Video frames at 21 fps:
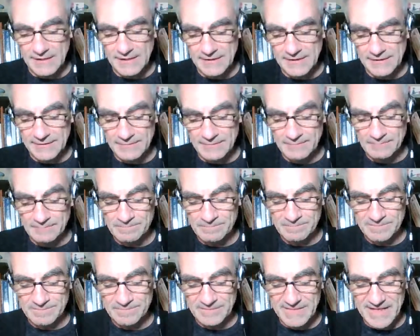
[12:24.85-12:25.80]
Um,
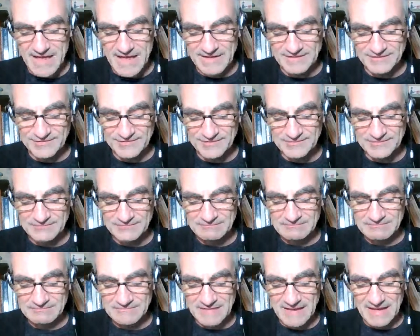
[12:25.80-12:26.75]
and it's,
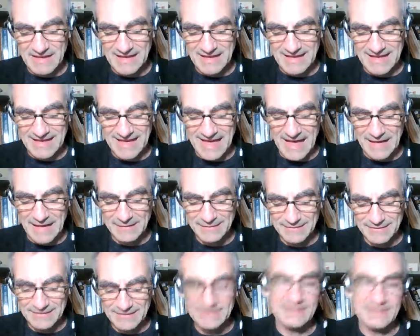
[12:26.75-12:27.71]
I
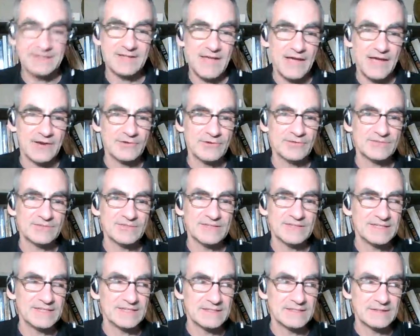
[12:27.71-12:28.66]
think,
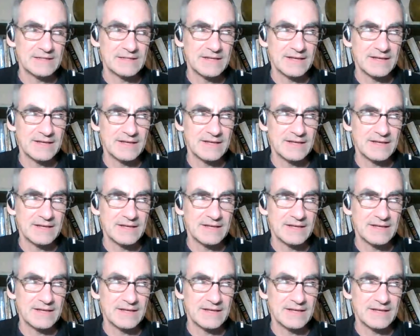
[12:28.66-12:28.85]
inherently